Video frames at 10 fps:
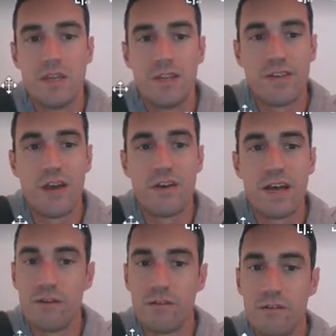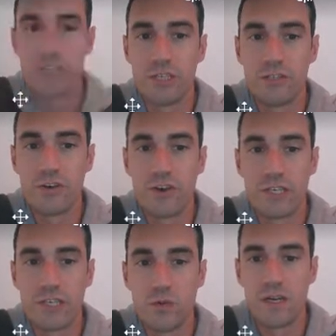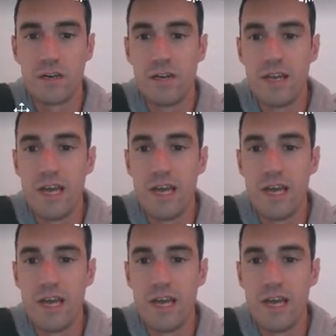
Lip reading: Tyra had a really good drawing as well.